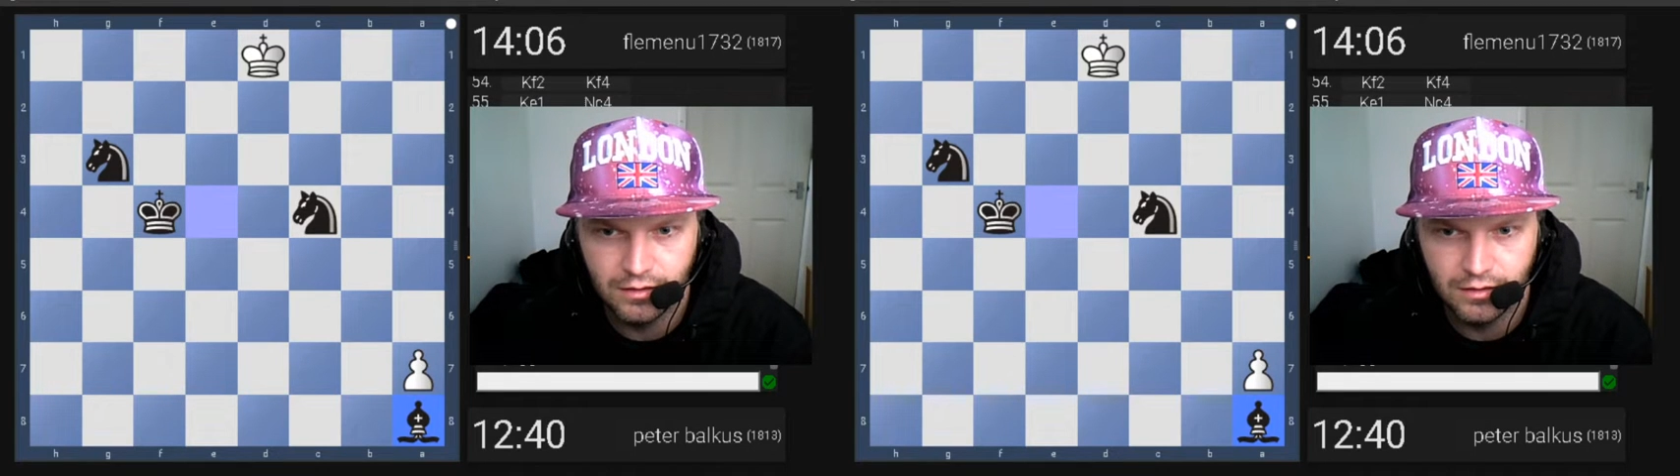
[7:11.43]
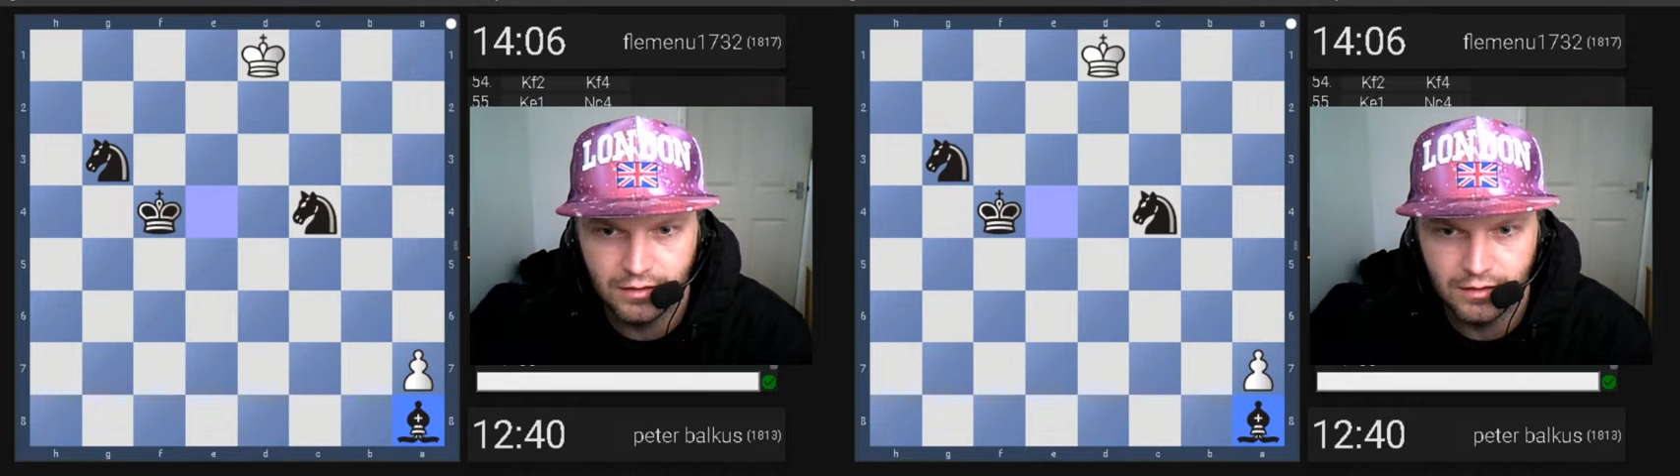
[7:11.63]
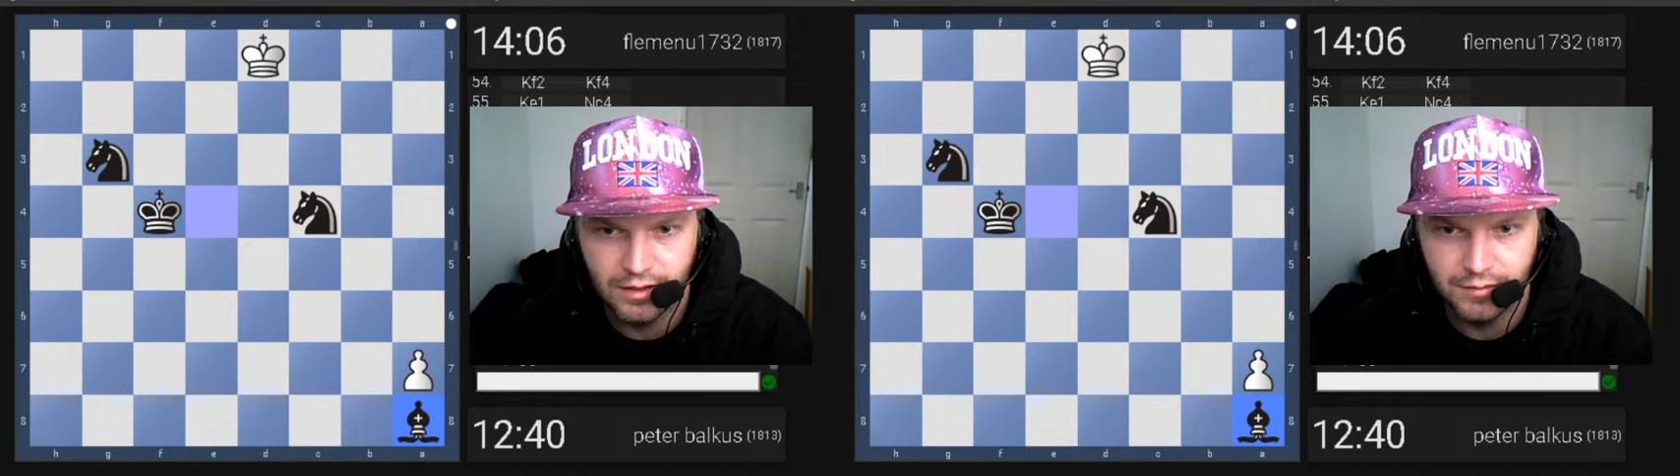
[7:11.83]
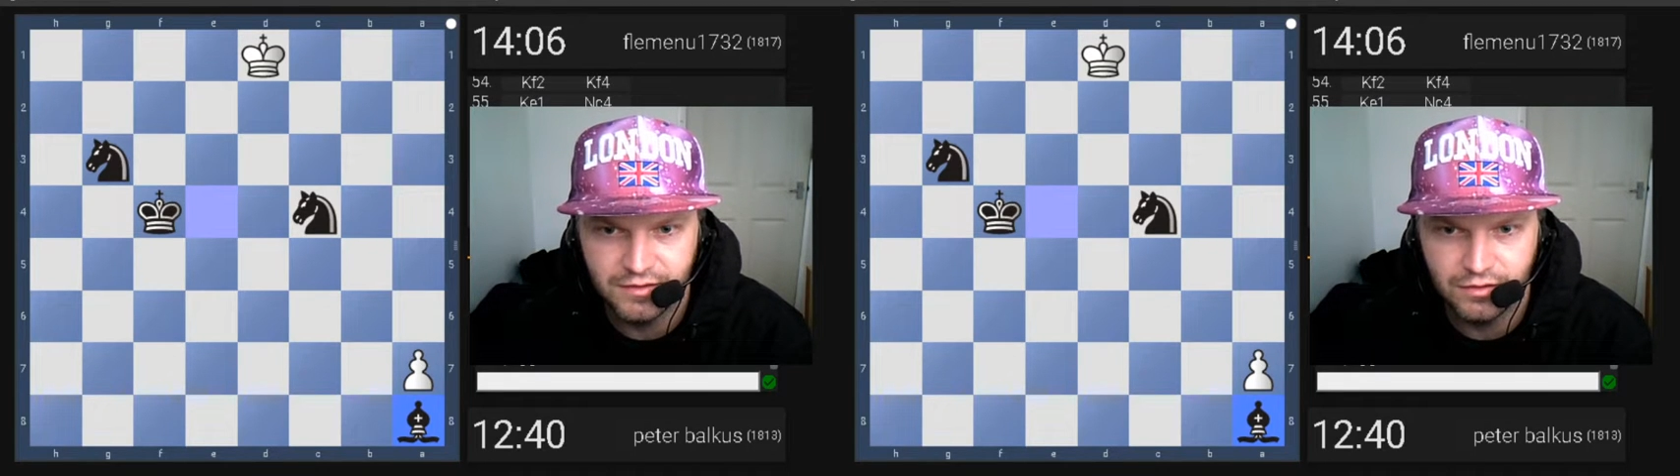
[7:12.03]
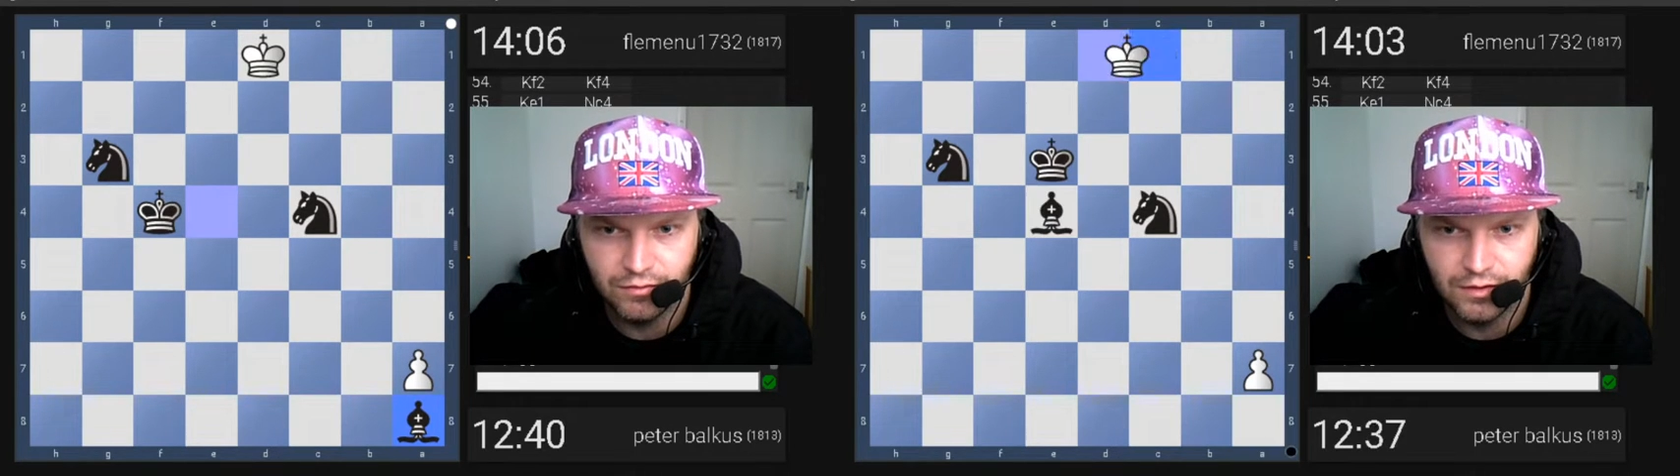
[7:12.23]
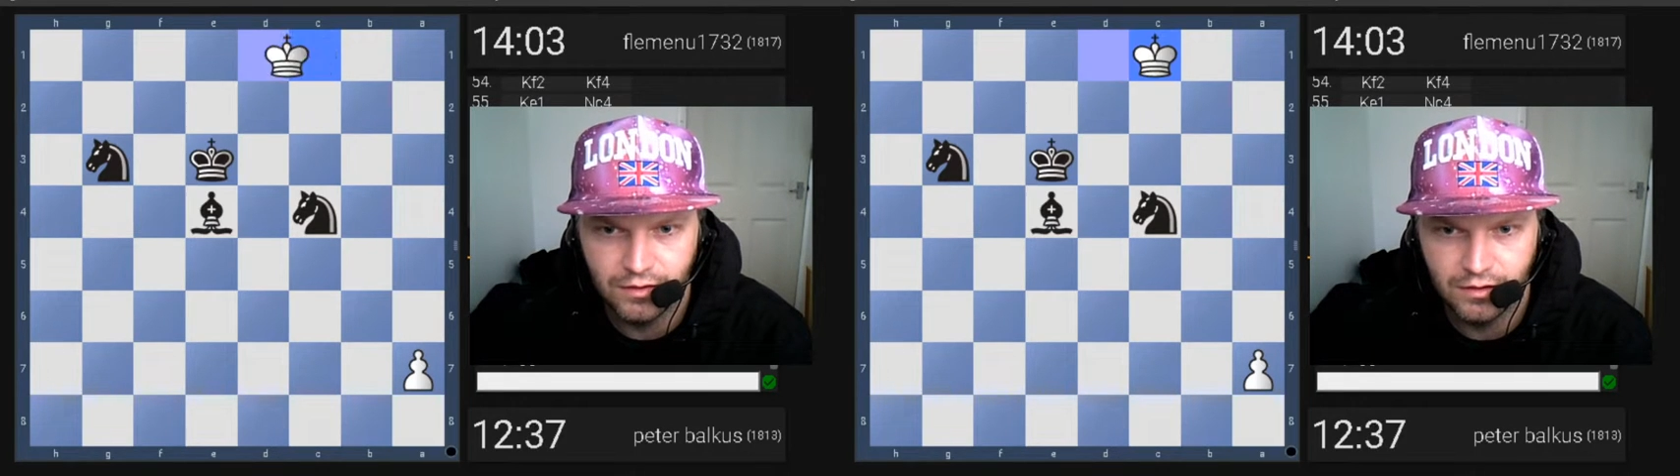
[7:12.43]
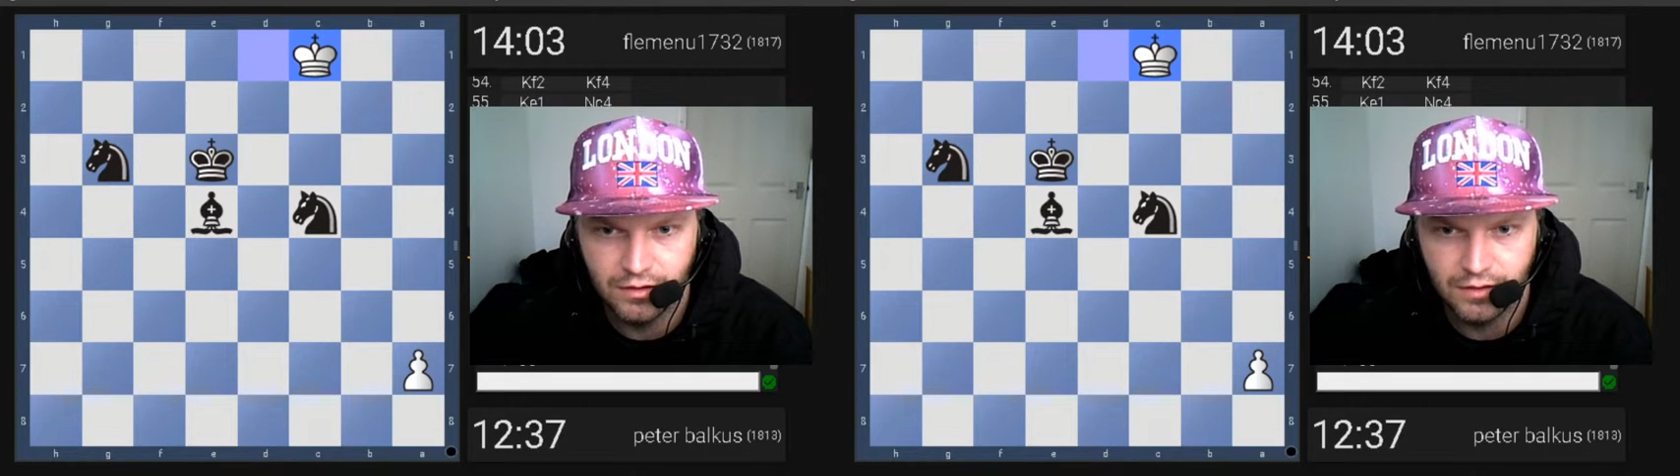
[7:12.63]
the game is over. I